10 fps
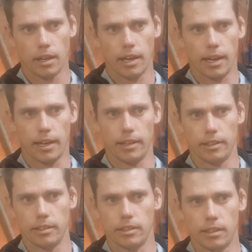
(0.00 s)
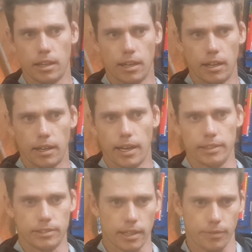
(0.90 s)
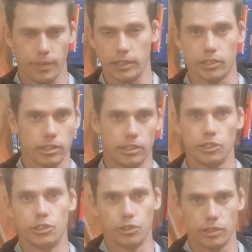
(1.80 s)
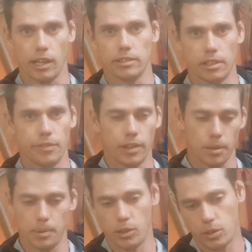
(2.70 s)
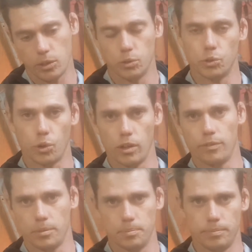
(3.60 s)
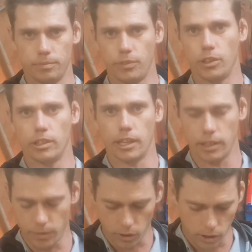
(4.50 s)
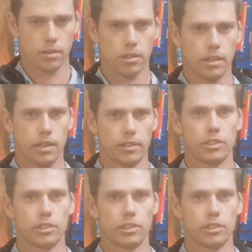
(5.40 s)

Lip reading: and as that vascular tissue starts to develop, it'll draw it from further down the vine.